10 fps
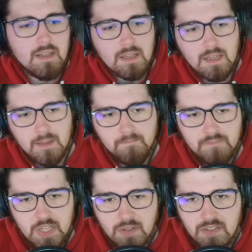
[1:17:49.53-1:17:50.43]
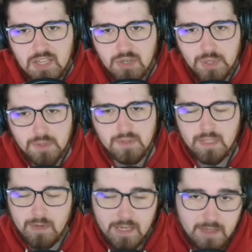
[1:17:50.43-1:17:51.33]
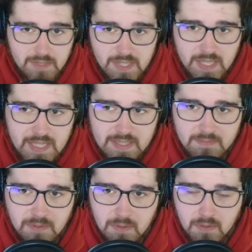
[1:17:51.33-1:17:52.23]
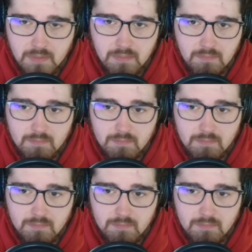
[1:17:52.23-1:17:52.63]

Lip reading: The only thing currently right now, just I guess for a little